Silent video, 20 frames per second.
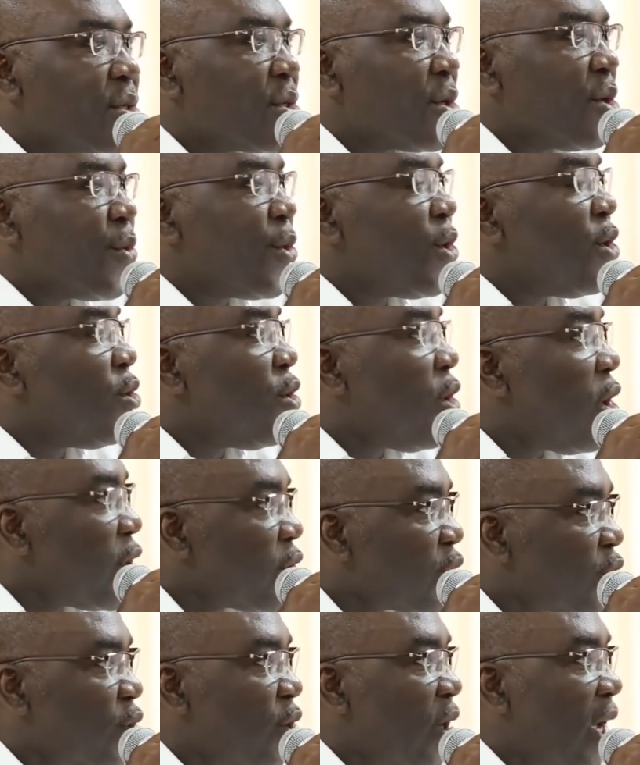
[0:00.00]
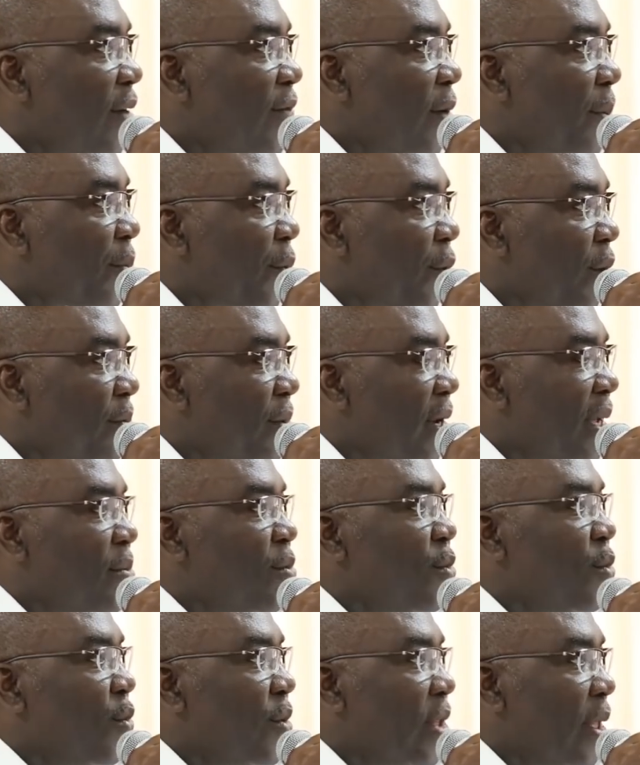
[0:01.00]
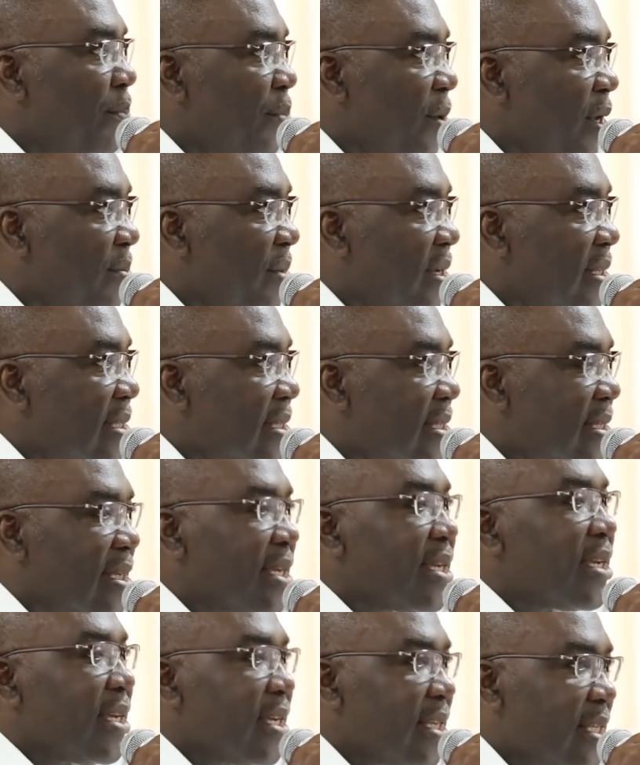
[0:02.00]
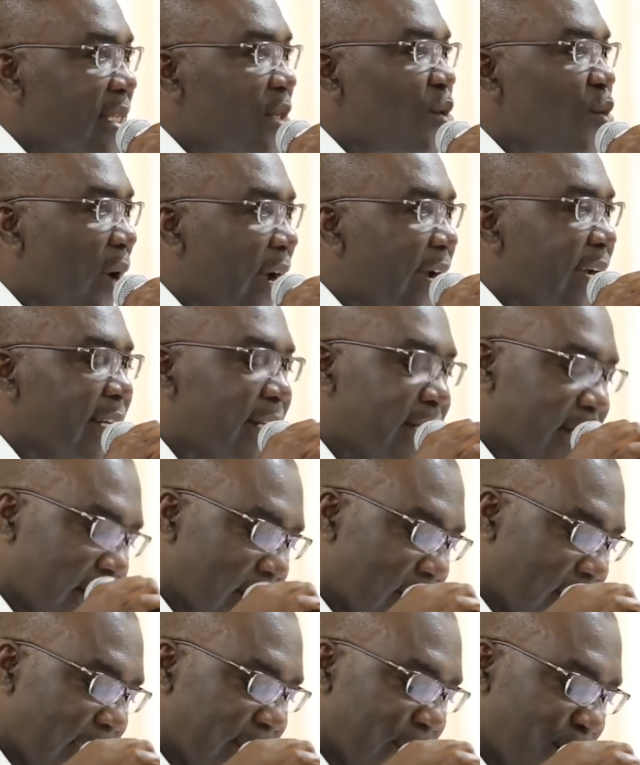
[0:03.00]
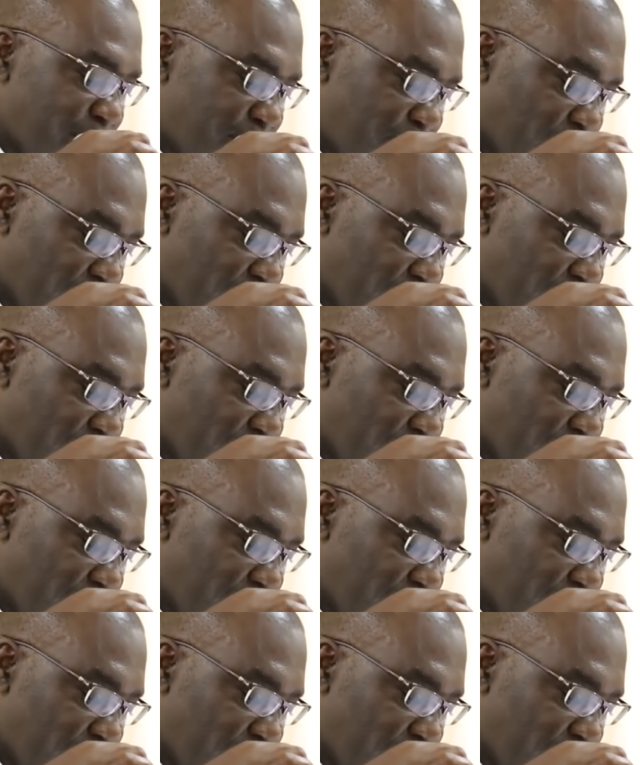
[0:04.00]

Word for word: So we don't, also don't have a problem with the payments it's quite an